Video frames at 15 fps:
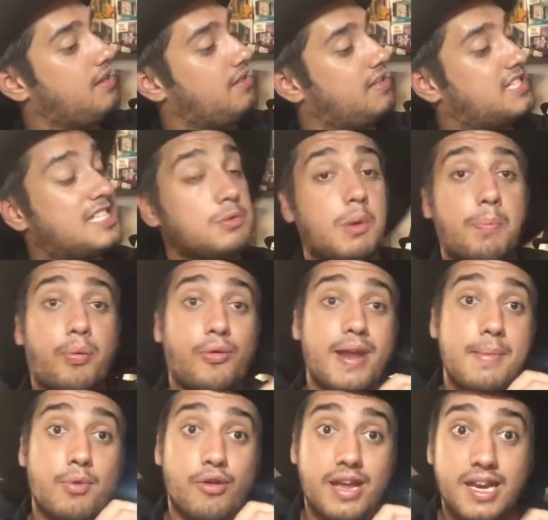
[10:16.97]
Let's see what
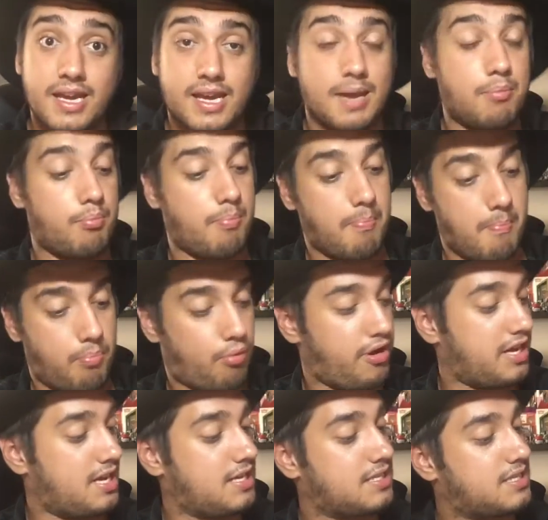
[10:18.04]
Primarina can
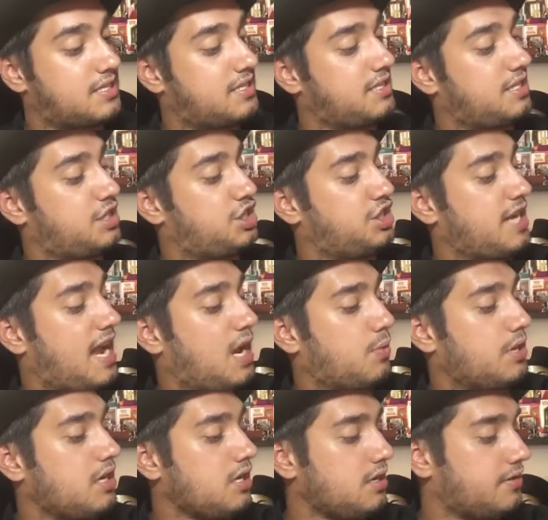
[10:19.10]
bring us, shall we?